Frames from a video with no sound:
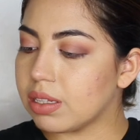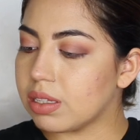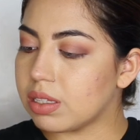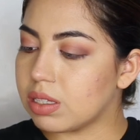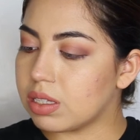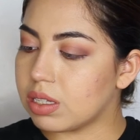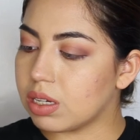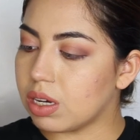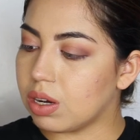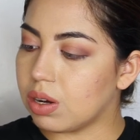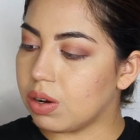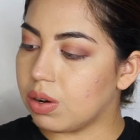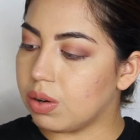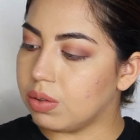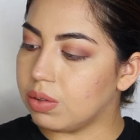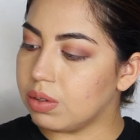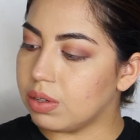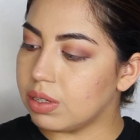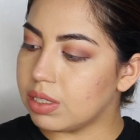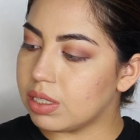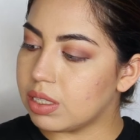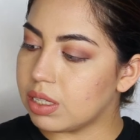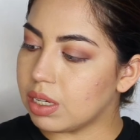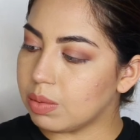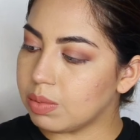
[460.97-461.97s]
So
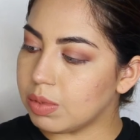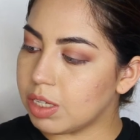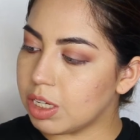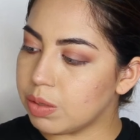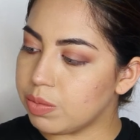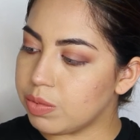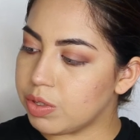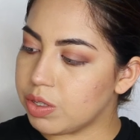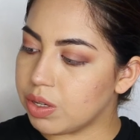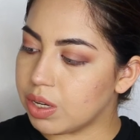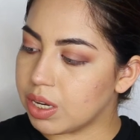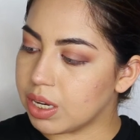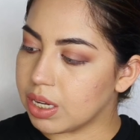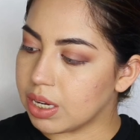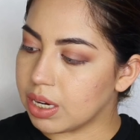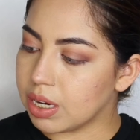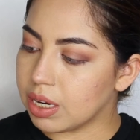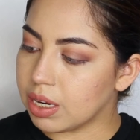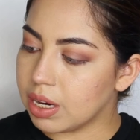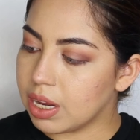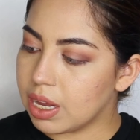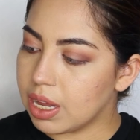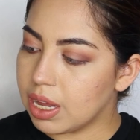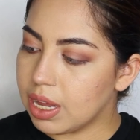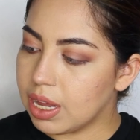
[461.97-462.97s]
sometimes you
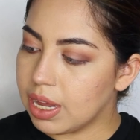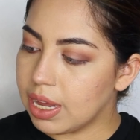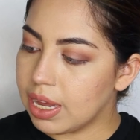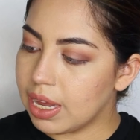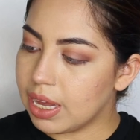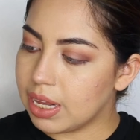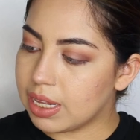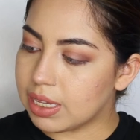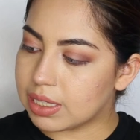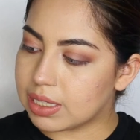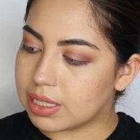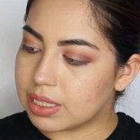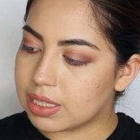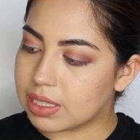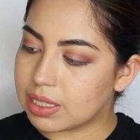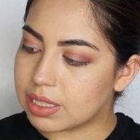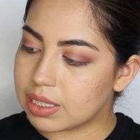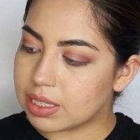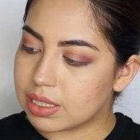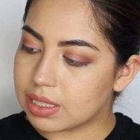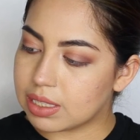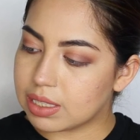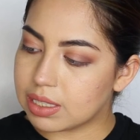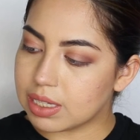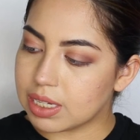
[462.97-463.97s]
can,
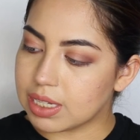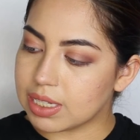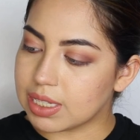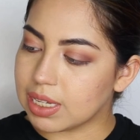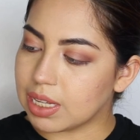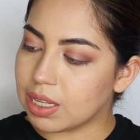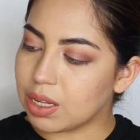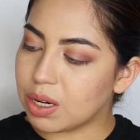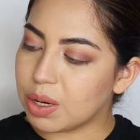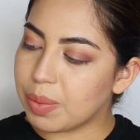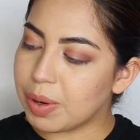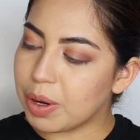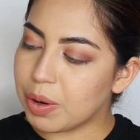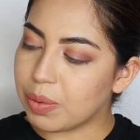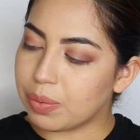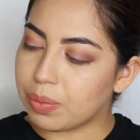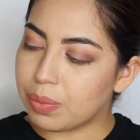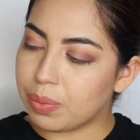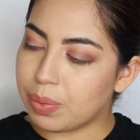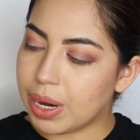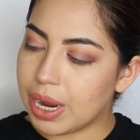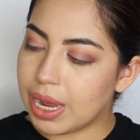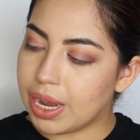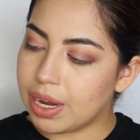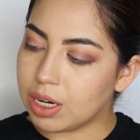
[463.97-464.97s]
it's a little bit
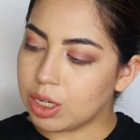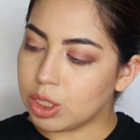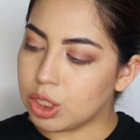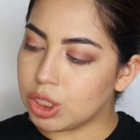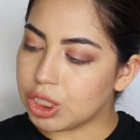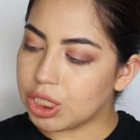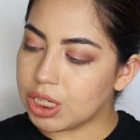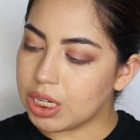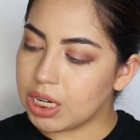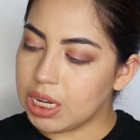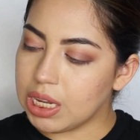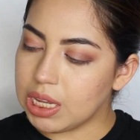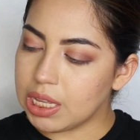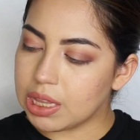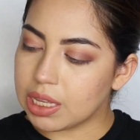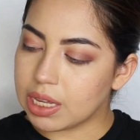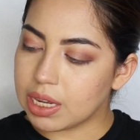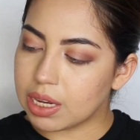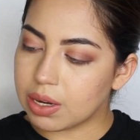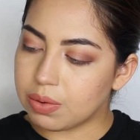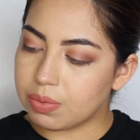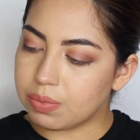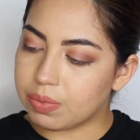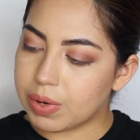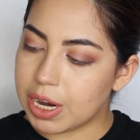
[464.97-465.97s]
red underneath, like
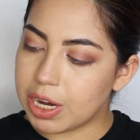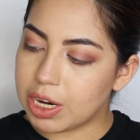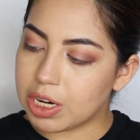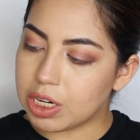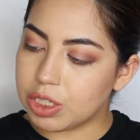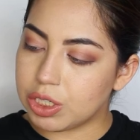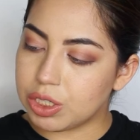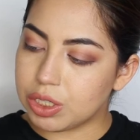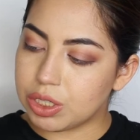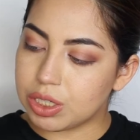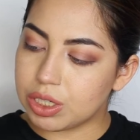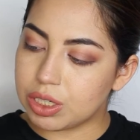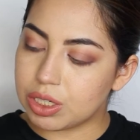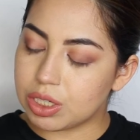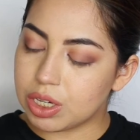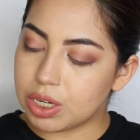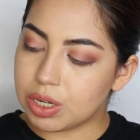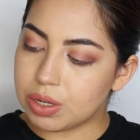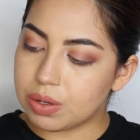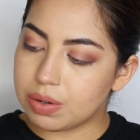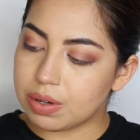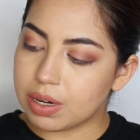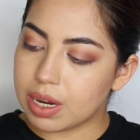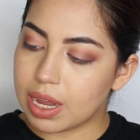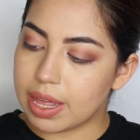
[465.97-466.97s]
a red
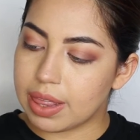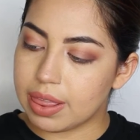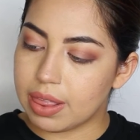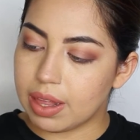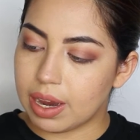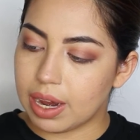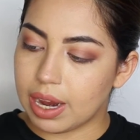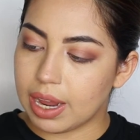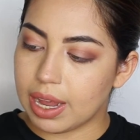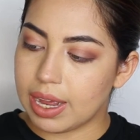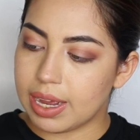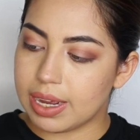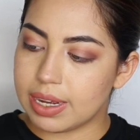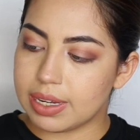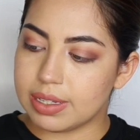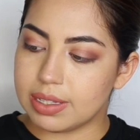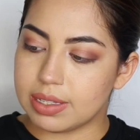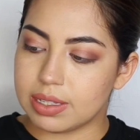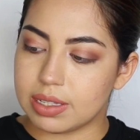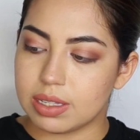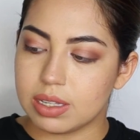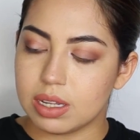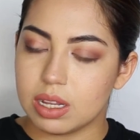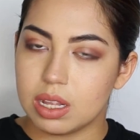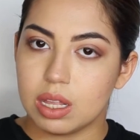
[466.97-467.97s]
undertone, and then it
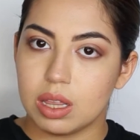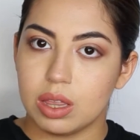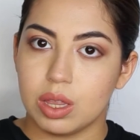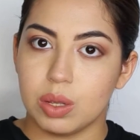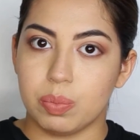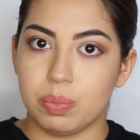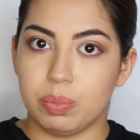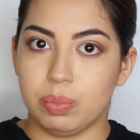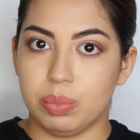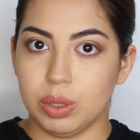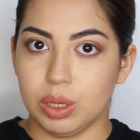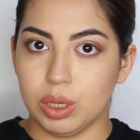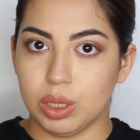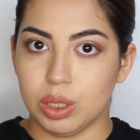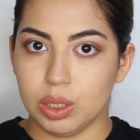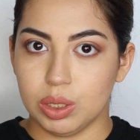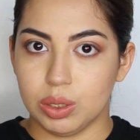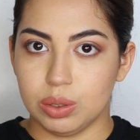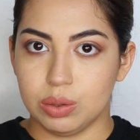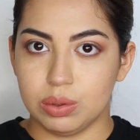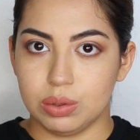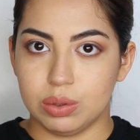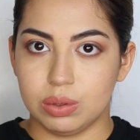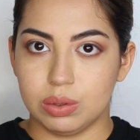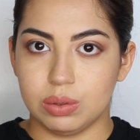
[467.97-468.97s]
has the
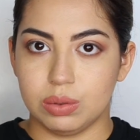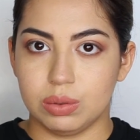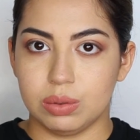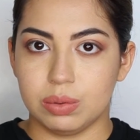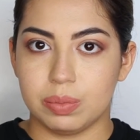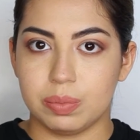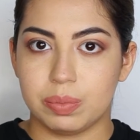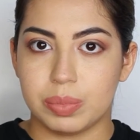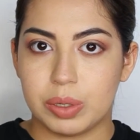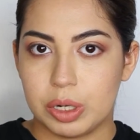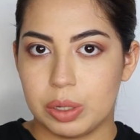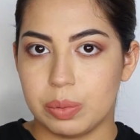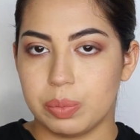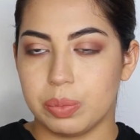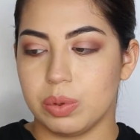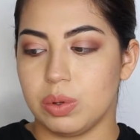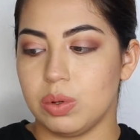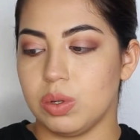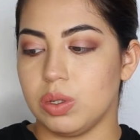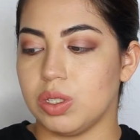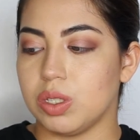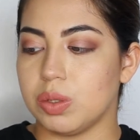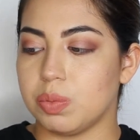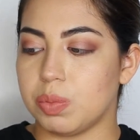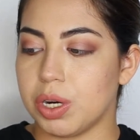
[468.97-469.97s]
blue
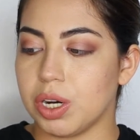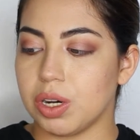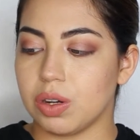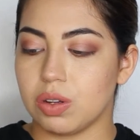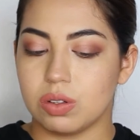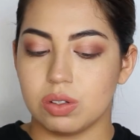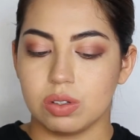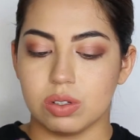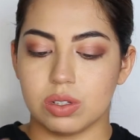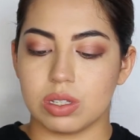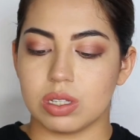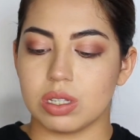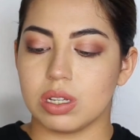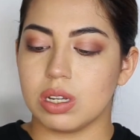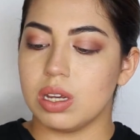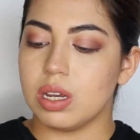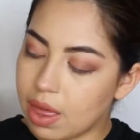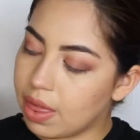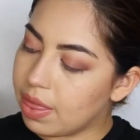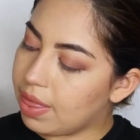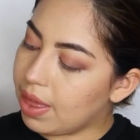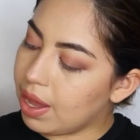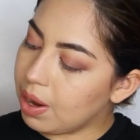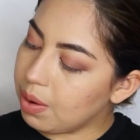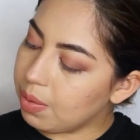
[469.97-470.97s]
purple sparkles.
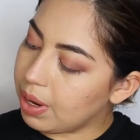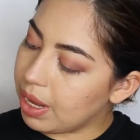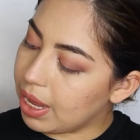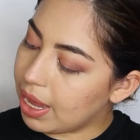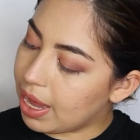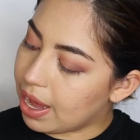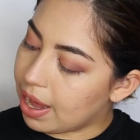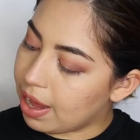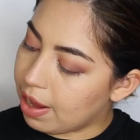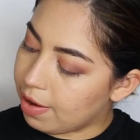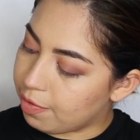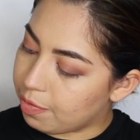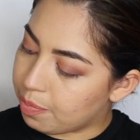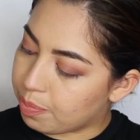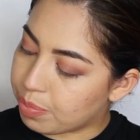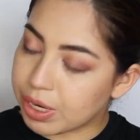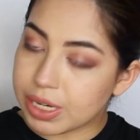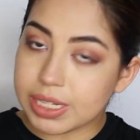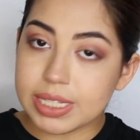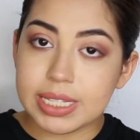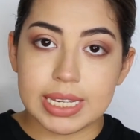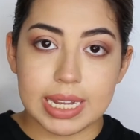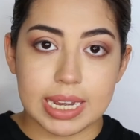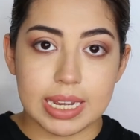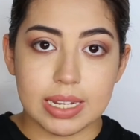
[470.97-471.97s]
Then we have
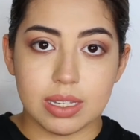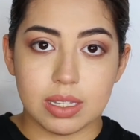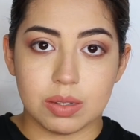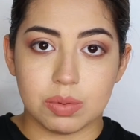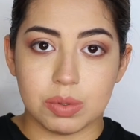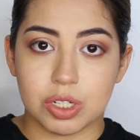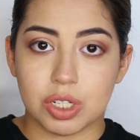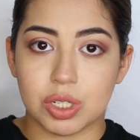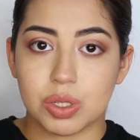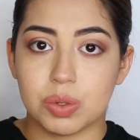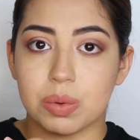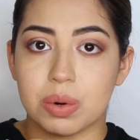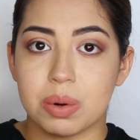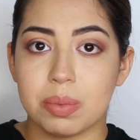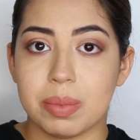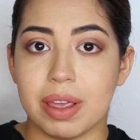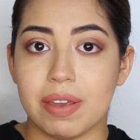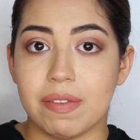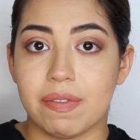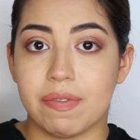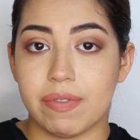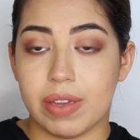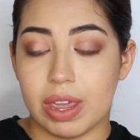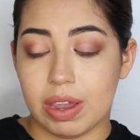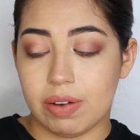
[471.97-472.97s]
Princess, which is one of my
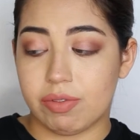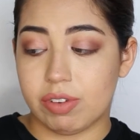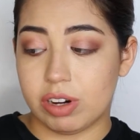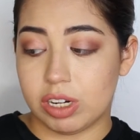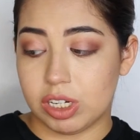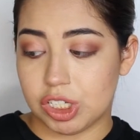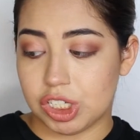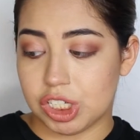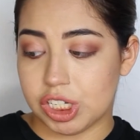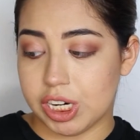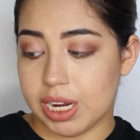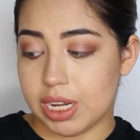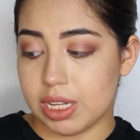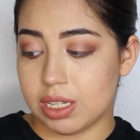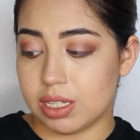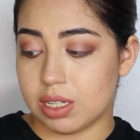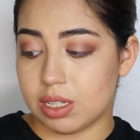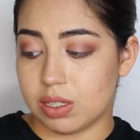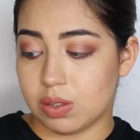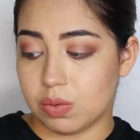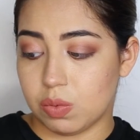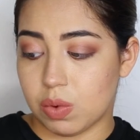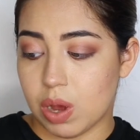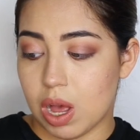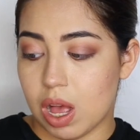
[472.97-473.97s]
favorite shades
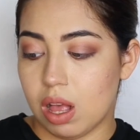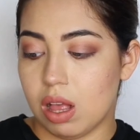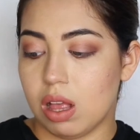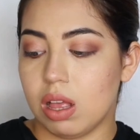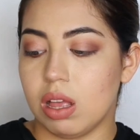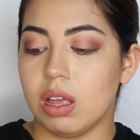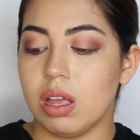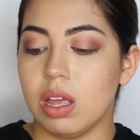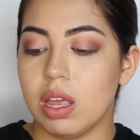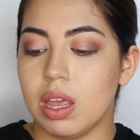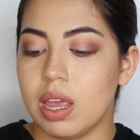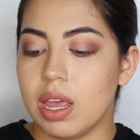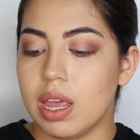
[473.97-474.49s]
as well.